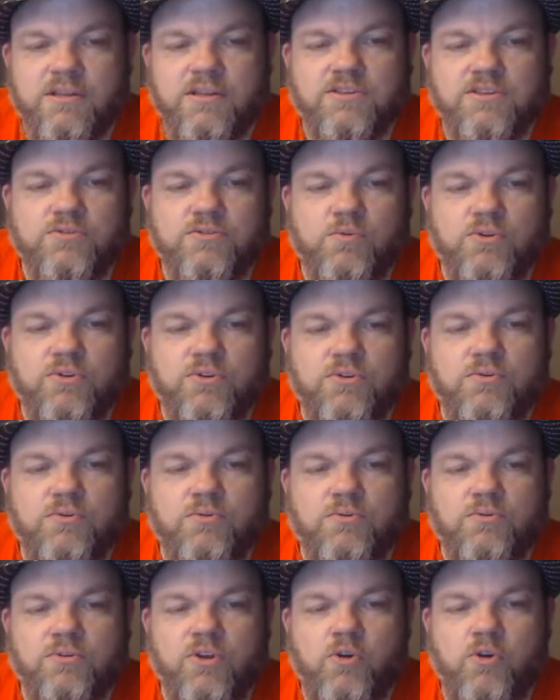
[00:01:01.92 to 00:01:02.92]
So we'll do
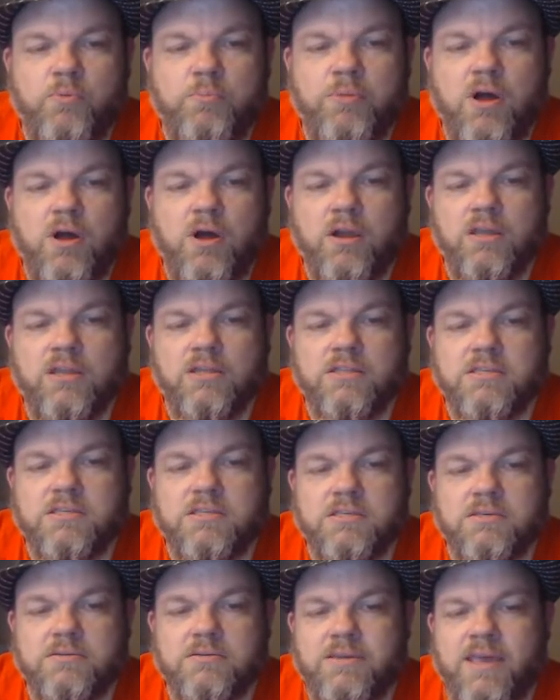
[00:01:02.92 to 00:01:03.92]
low
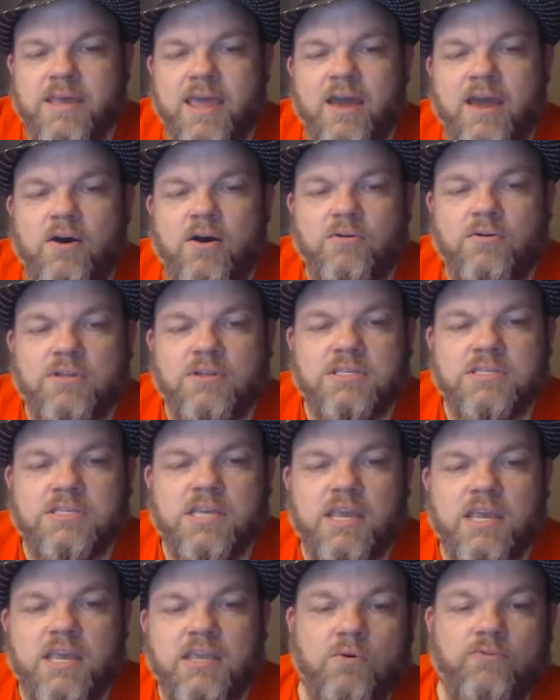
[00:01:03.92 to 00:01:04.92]
pockets now, let's
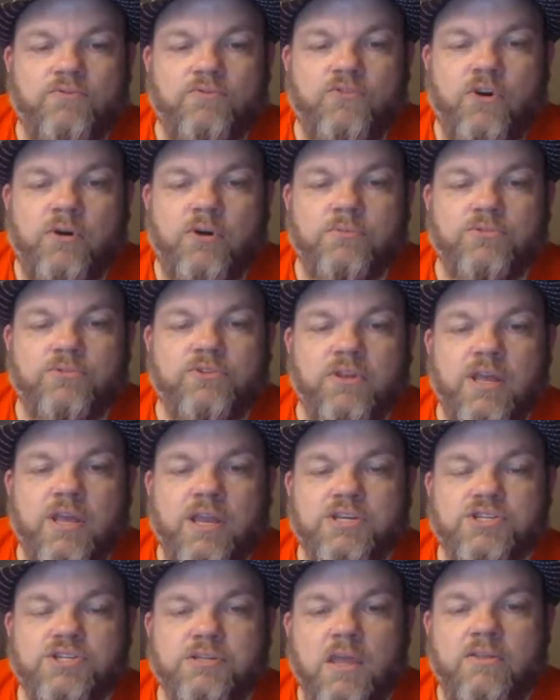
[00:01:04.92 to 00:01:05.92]
say. Confirm
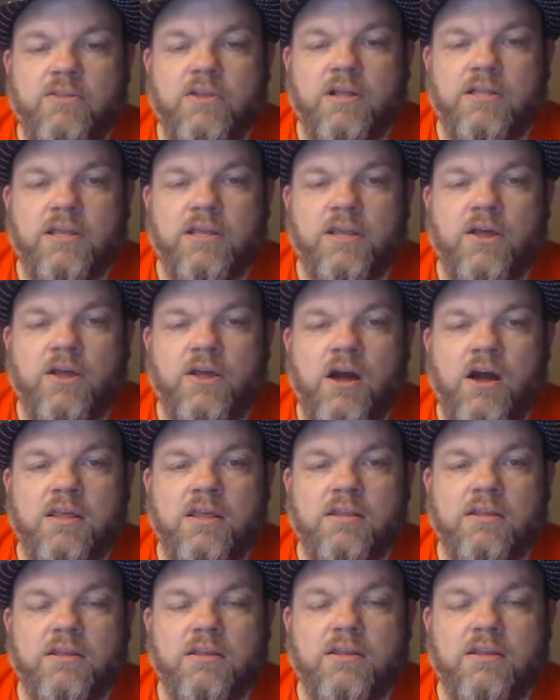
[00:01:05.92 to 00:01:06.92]
selection and click got it.